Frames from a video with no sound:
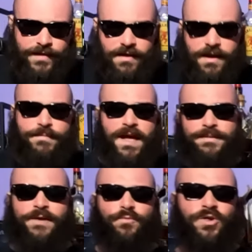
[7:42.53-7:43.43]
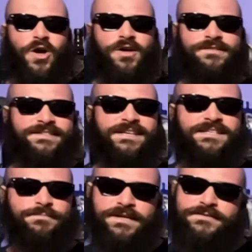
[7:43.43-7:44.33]
And maybe they will all
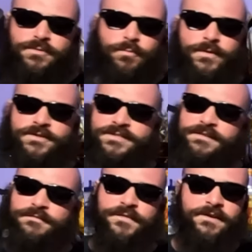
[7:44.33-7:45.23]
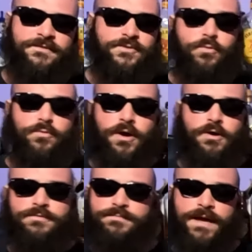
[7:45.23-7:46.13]
season because with Wilson and Fields, who
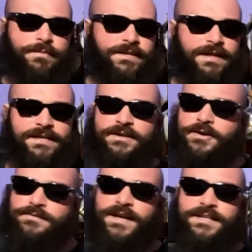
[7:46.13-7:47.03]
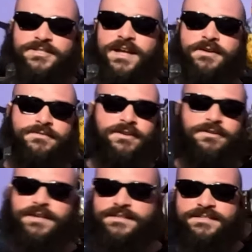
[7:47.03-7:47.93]
knows? Maybe, touchdowns aren't
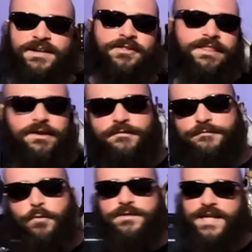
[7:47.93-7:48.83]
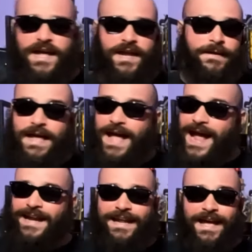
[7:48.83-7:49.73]
necessarily their forte.
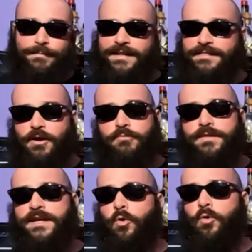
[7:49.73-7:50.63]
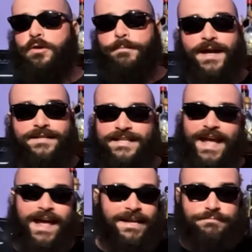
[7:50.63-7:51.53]
And, I mean, they're only quarterbacks. You
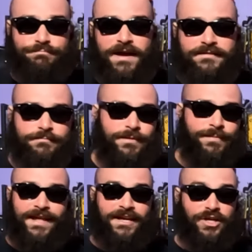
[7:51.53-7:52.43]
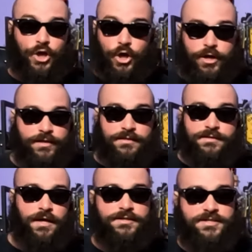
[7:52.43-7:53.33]
can't expect them to be, like, good at the
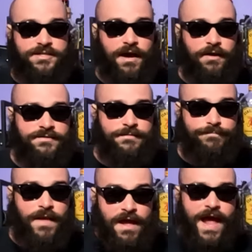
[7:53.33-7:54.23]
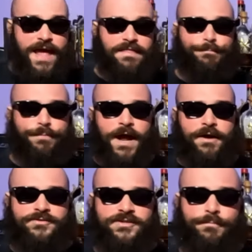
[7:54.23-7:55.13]
touchdowns. And the
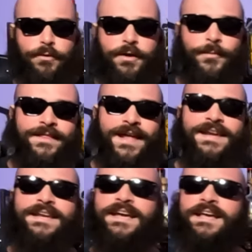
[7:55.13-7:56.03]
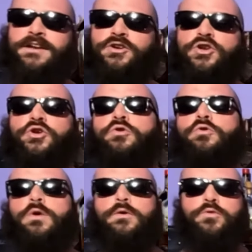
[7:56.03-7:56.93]
Broncos are at a point where they need to get a
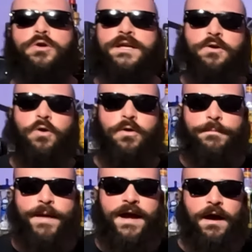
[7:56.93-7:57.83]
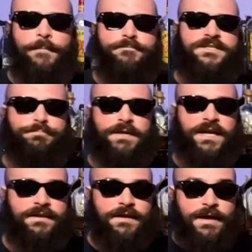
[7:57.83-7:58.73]
new rookie quarterback up to
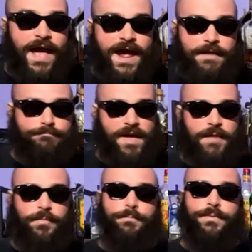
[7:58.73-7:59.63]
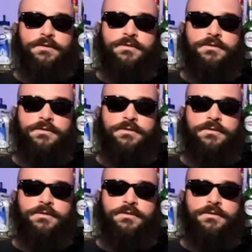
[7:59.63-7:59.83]
speed and maybe build